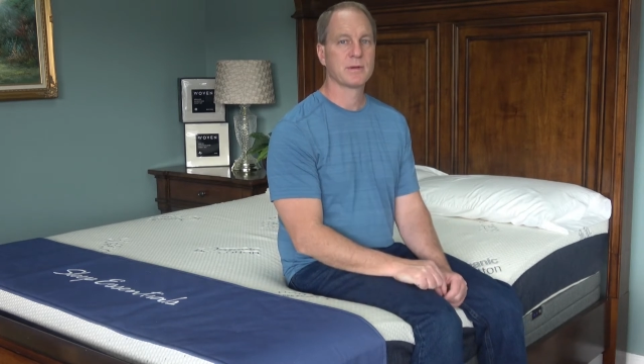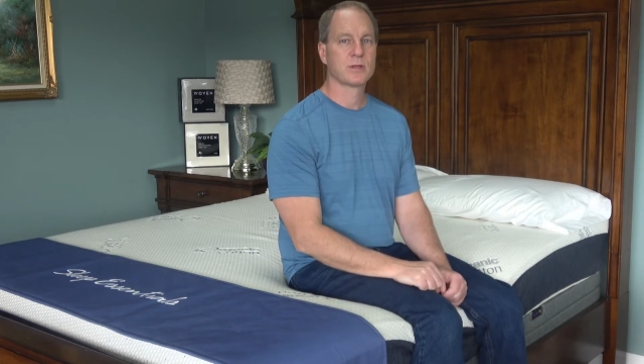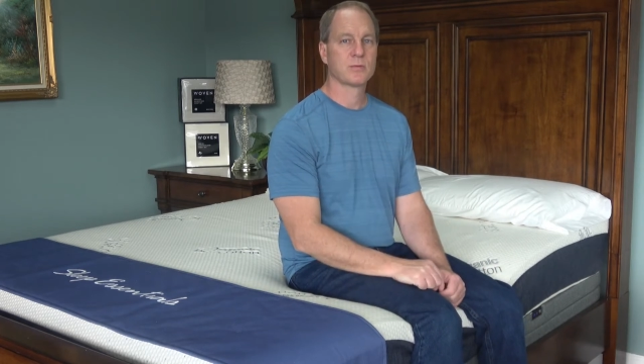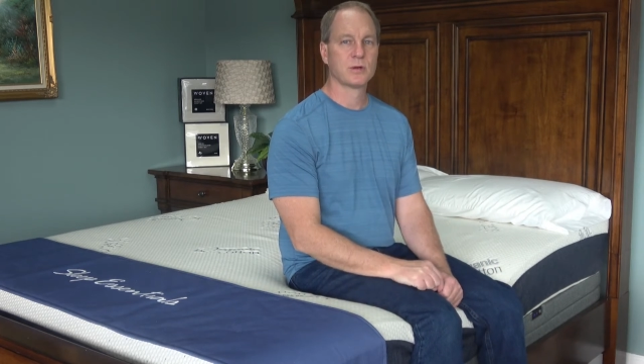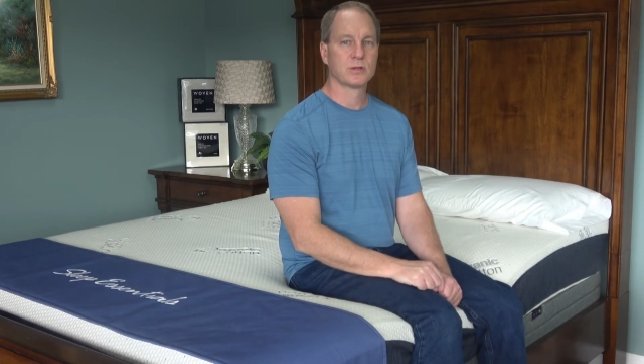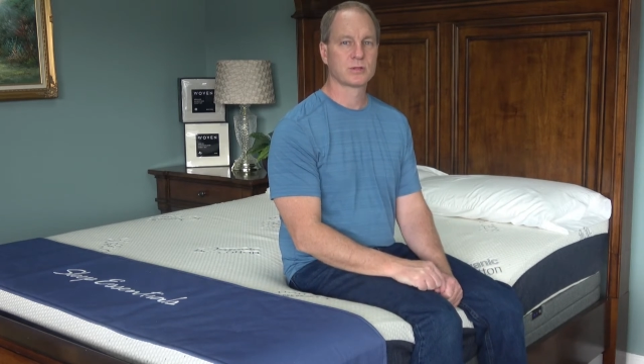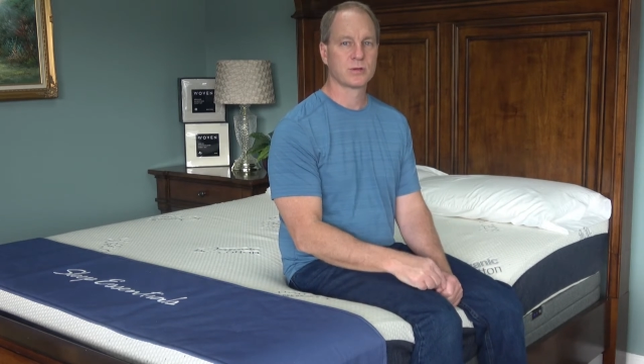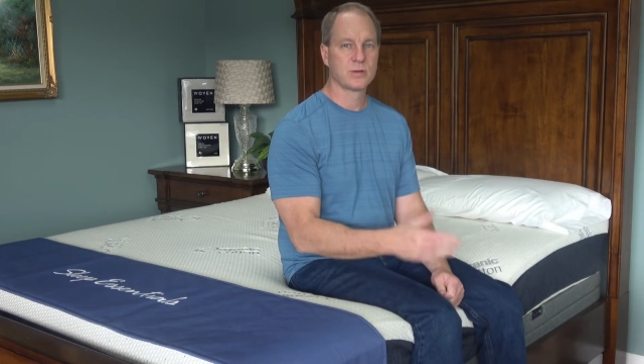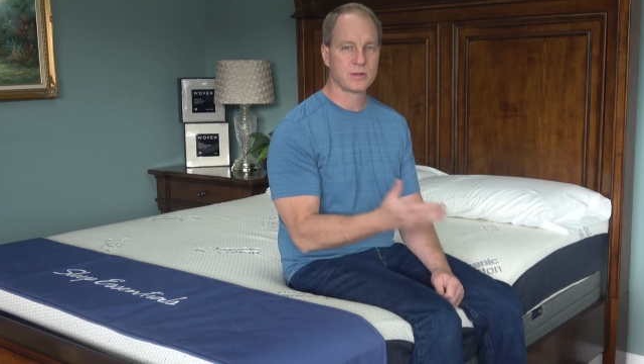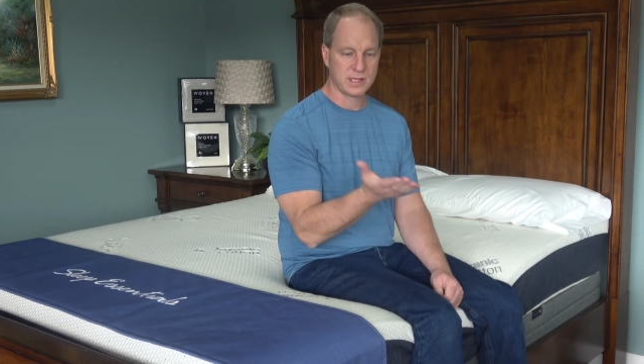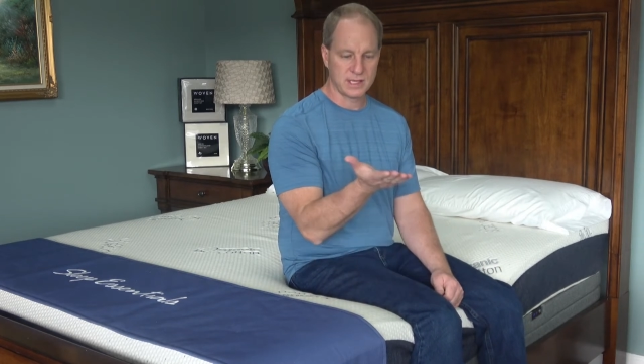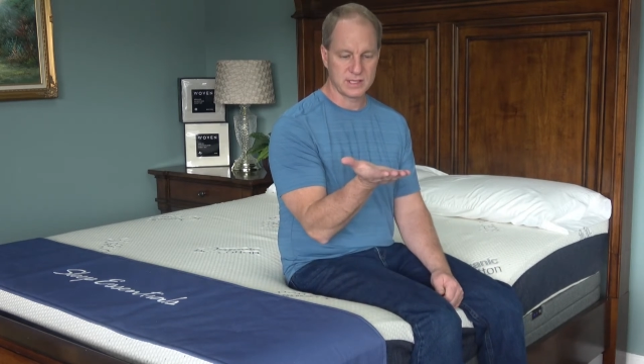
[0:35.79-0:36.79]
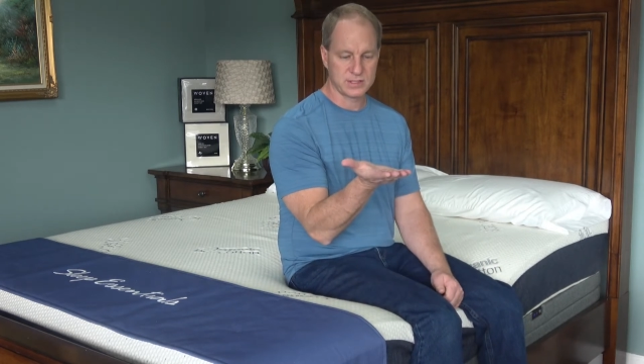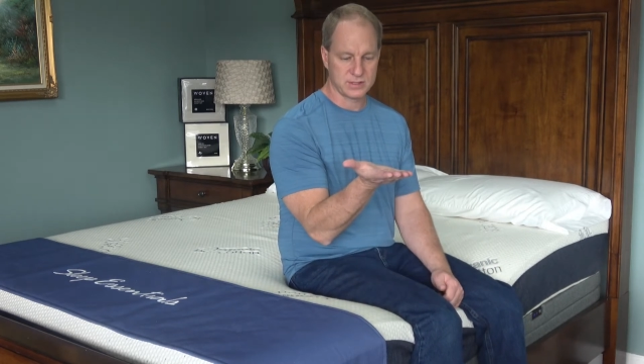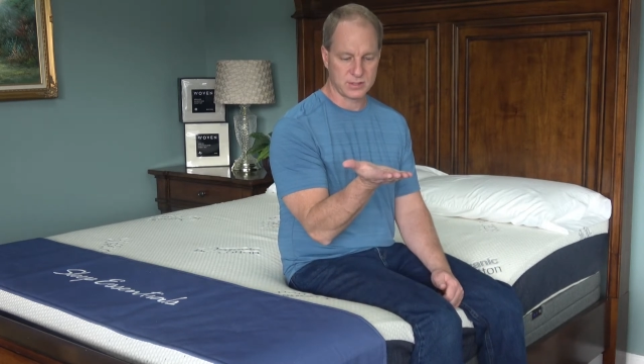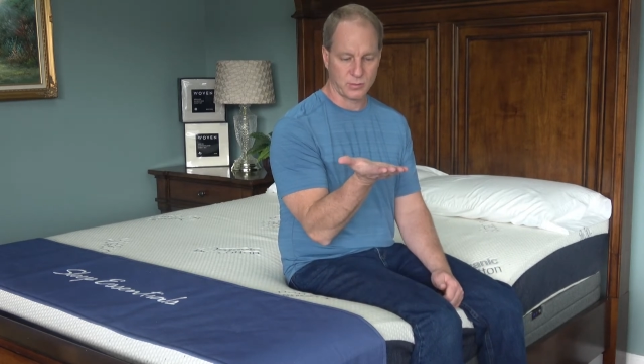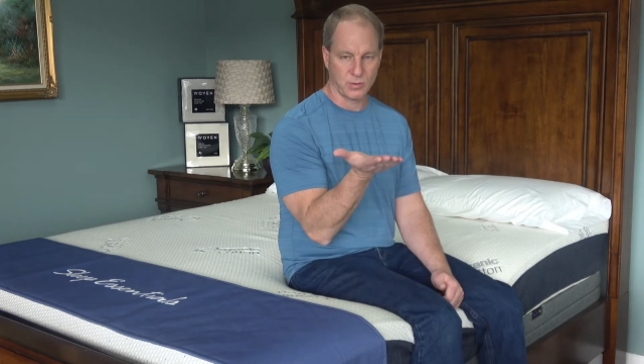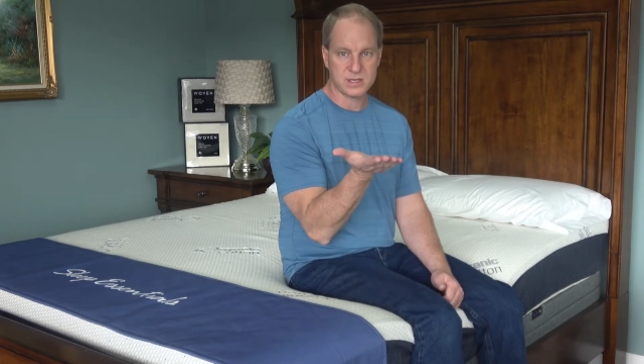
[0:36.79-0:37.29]
but the real truth
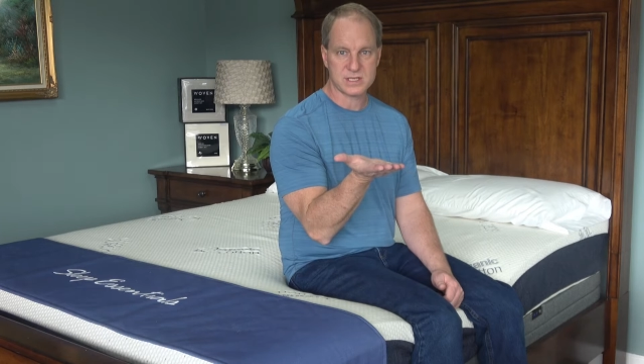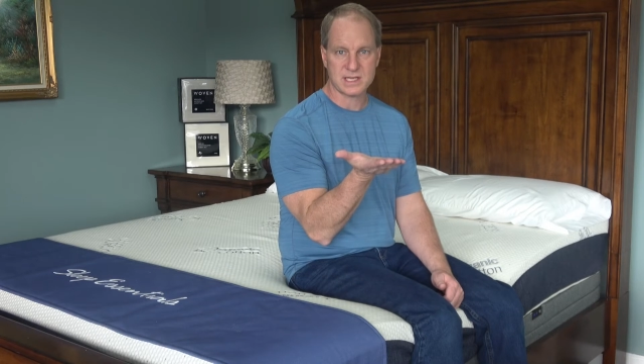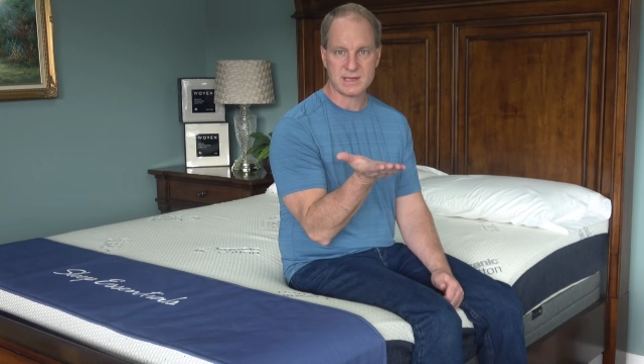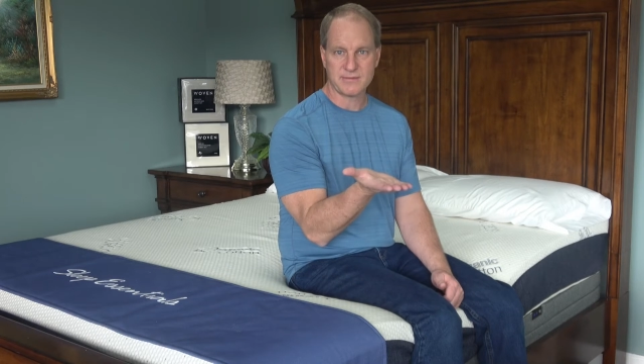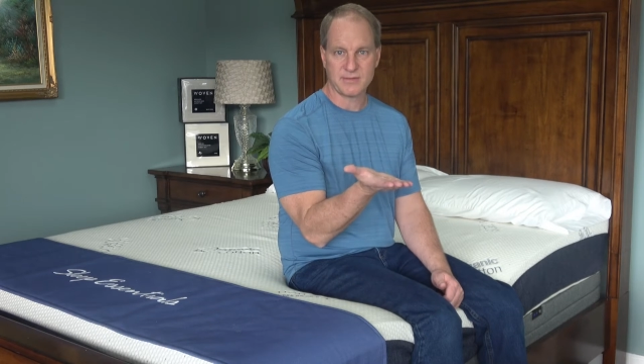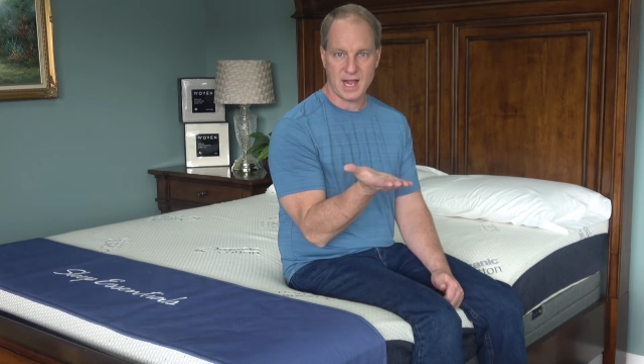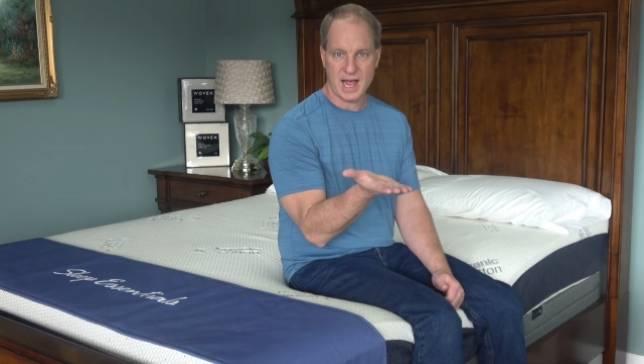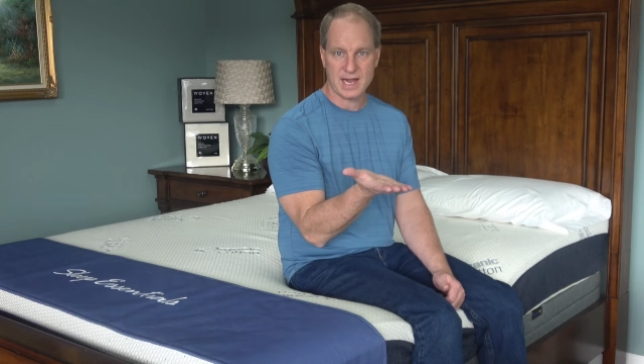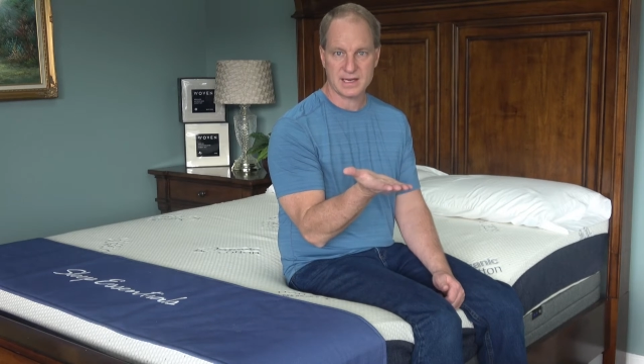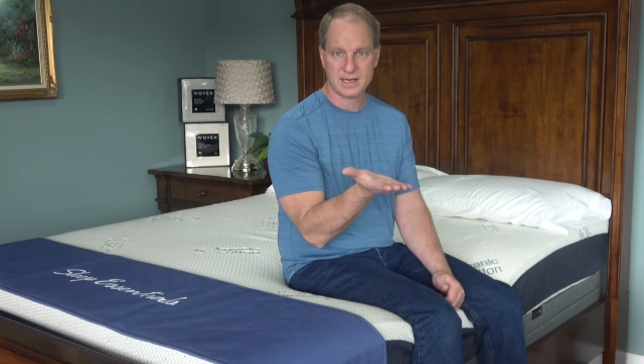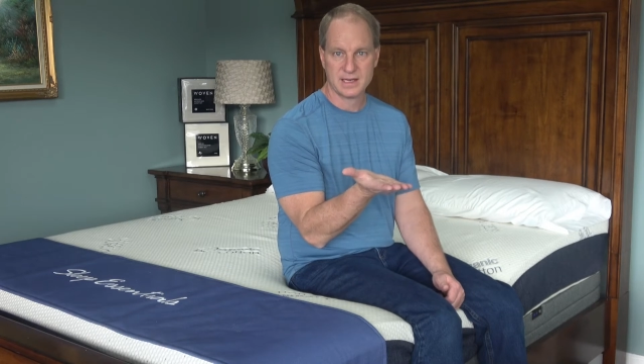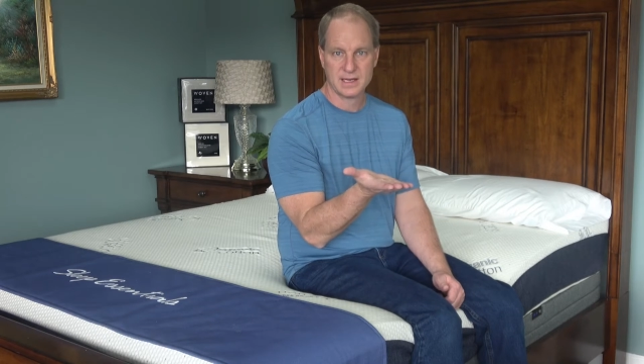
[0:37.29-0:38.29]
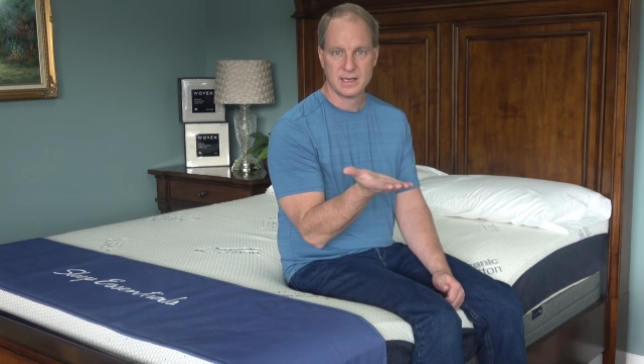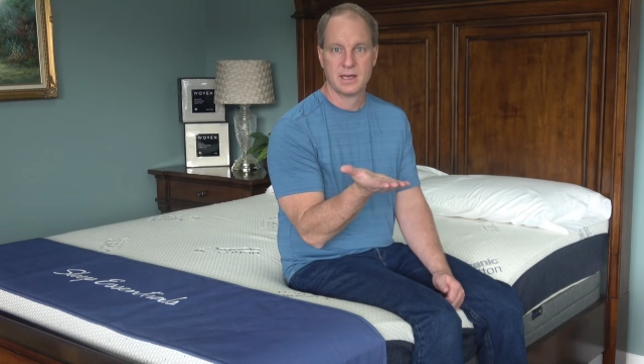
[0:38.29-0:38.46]
is you want to sleep flat.